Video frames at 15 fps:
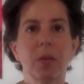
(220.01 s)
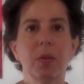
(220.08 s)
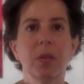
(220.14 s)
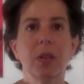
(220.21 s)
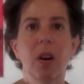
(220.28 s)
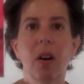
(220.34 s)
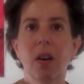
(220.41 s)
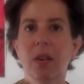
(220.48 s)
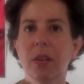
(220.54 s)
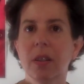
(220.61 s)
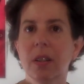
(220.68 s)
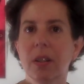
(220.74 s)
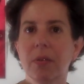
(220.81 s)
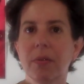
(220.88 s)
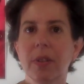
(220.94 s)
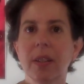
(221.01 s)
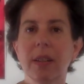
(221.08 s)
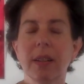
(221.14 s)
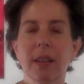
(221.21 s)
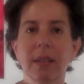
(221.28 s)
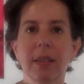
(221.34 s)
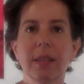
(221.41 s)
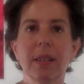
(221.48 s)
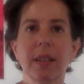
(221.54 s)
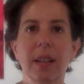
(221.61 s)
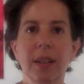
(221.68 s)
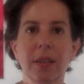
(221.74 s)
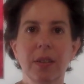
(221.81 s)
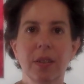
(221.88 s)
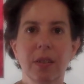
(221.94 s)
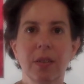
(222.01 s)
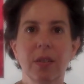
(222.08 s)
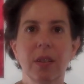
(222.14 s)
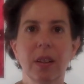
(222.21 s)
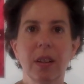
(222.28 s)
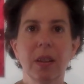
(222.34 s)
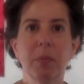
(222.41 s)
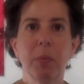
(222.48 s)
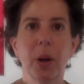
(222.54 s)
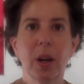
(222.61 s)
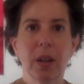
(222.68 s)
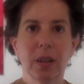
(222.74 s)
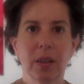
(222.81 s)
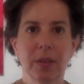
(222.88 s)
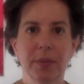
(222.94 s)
to all the different destinations in the park.